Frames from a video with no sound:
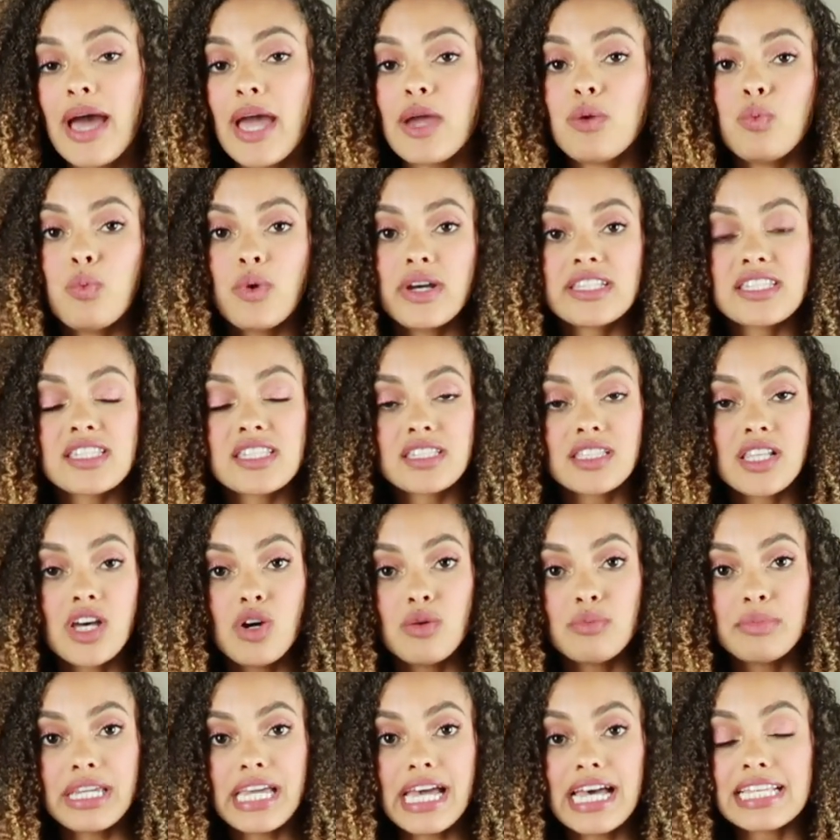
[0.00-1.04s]
I went
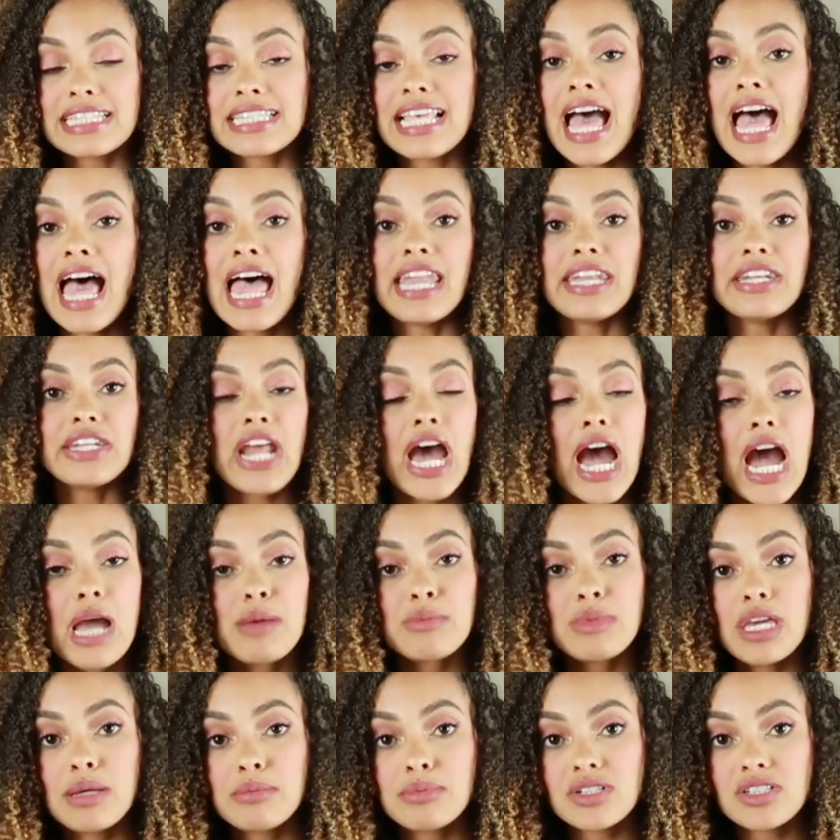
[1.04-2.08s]
slow, because now
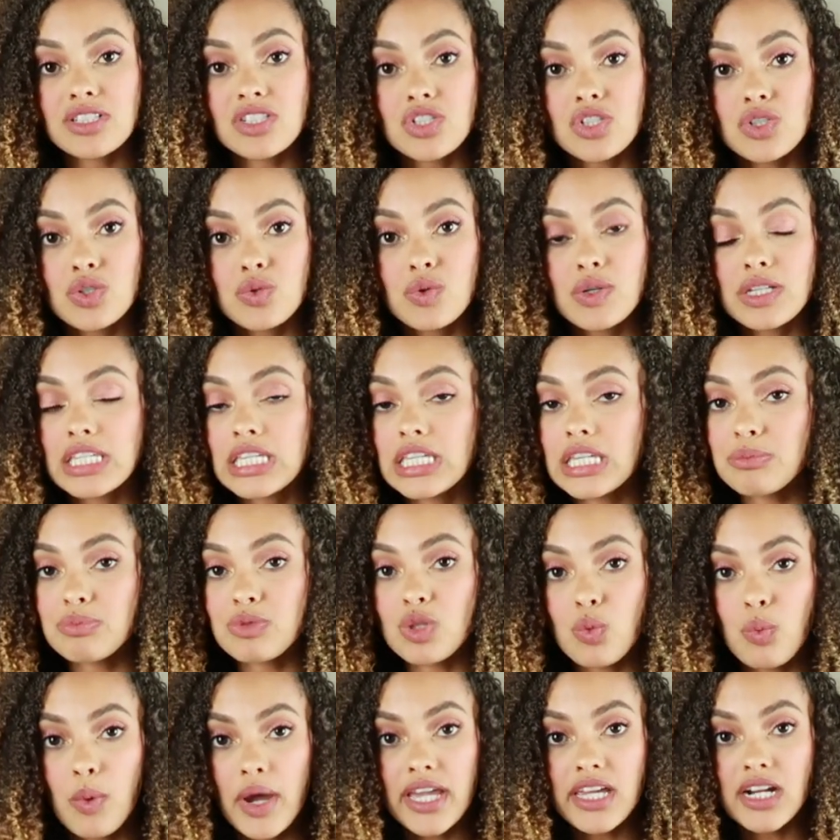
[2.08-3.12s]
I'm able to keep
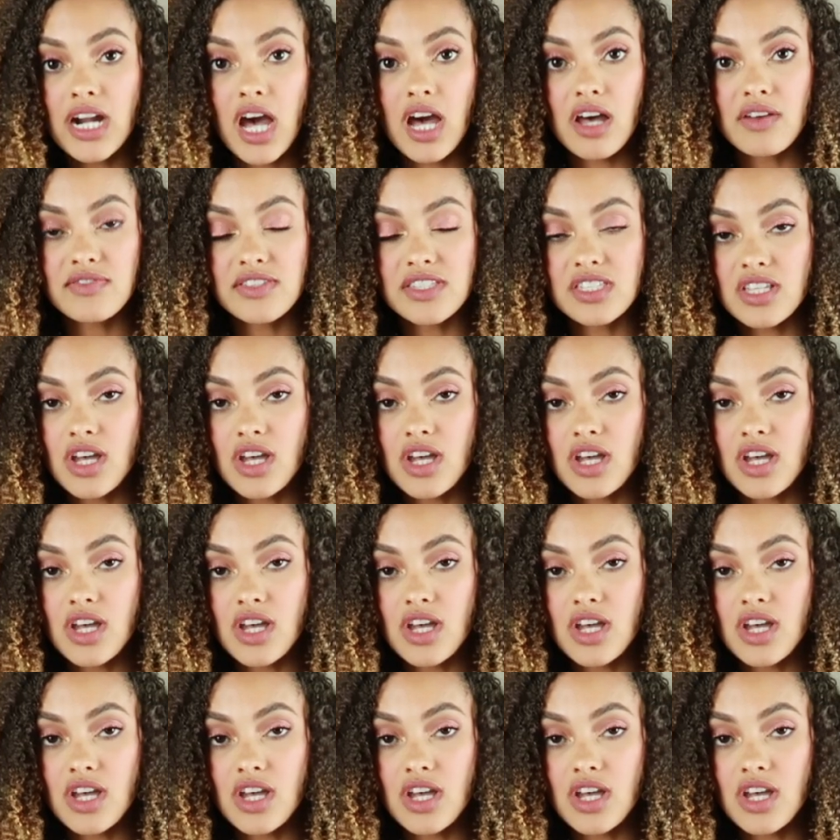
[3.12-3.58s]
the weight off.